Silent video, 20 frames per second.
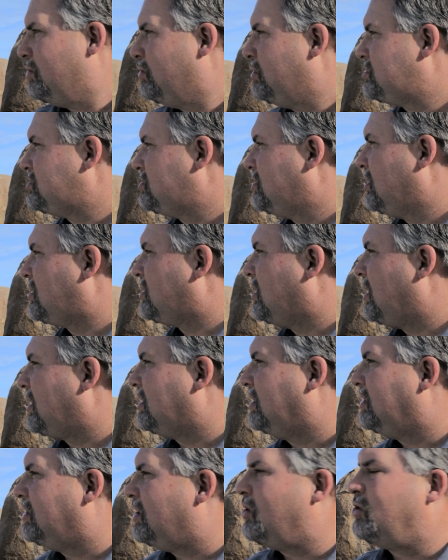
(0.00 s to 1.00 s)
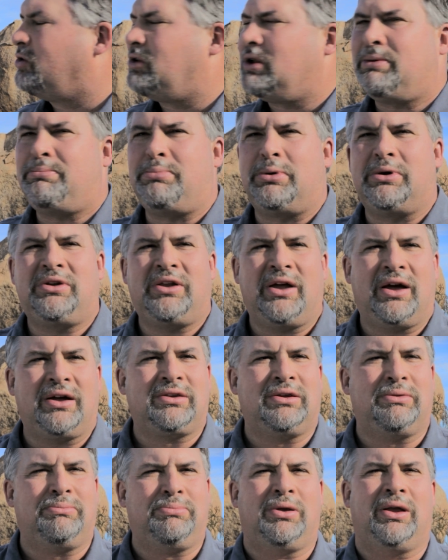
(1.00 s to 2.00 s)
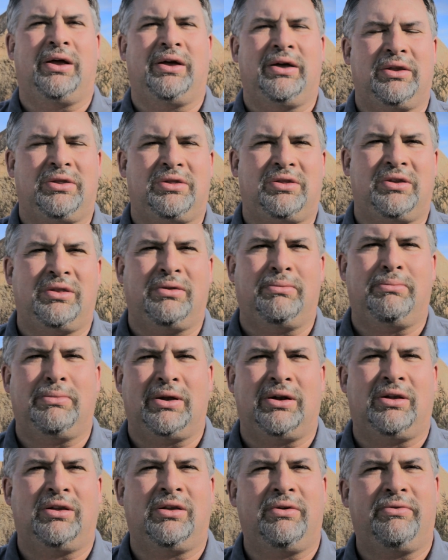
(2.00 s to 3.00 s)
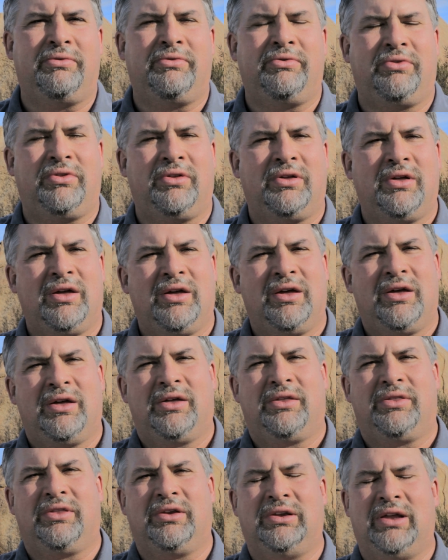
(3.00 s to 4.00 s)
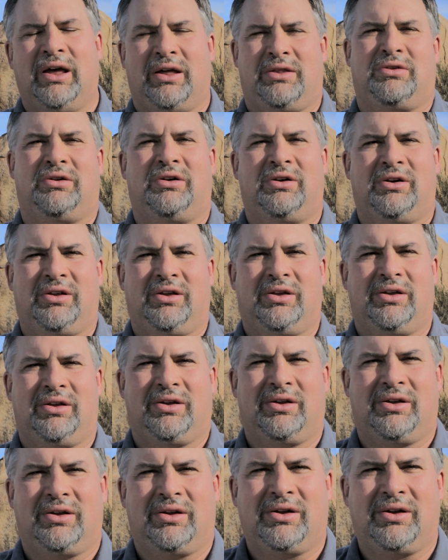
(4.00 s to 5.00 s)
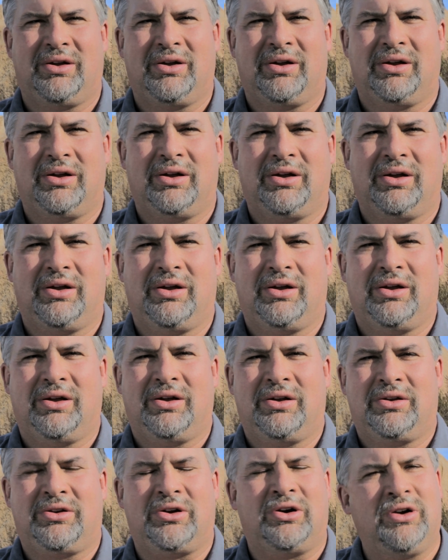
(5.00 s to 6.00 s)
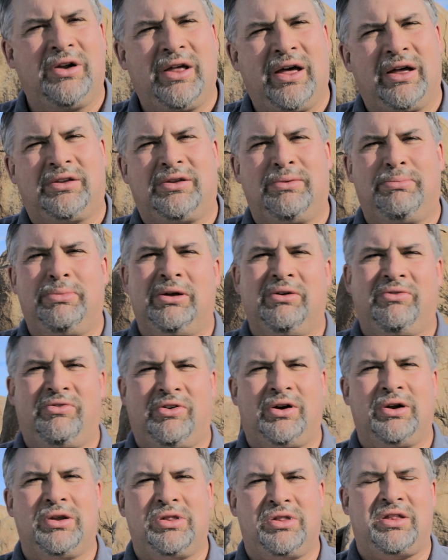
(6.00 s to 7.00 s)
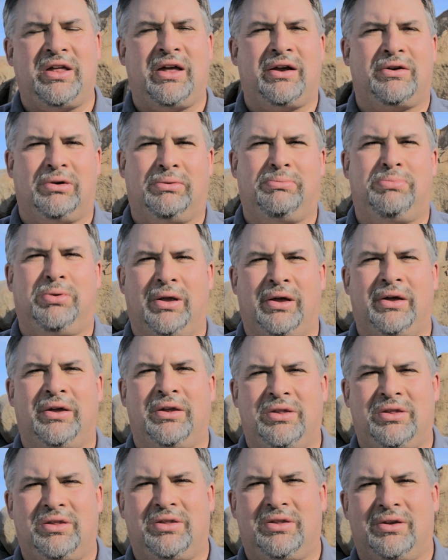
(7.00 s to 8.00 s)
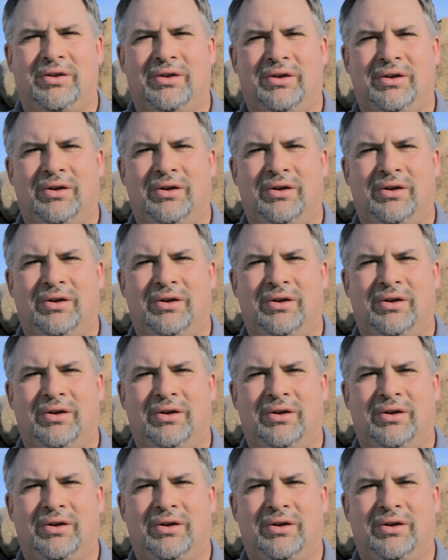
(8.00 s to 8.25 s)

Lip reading: which looked like a lonely, protected place in the middle of the desert, turned out to be a very sacred place